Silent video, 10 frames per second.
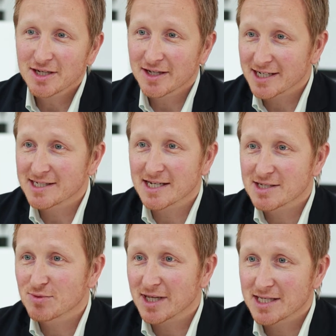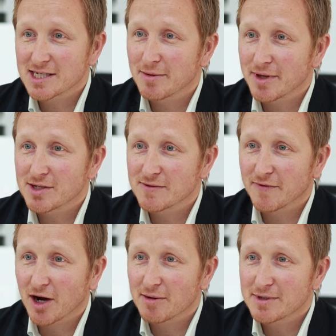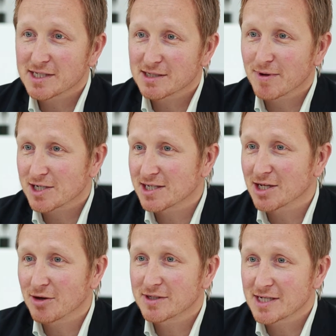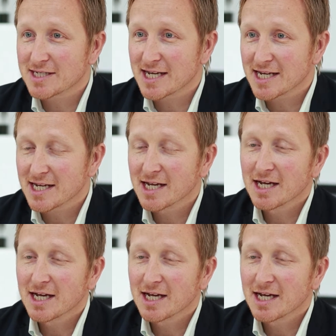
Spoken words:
that exists within some of those environments, especially the OTT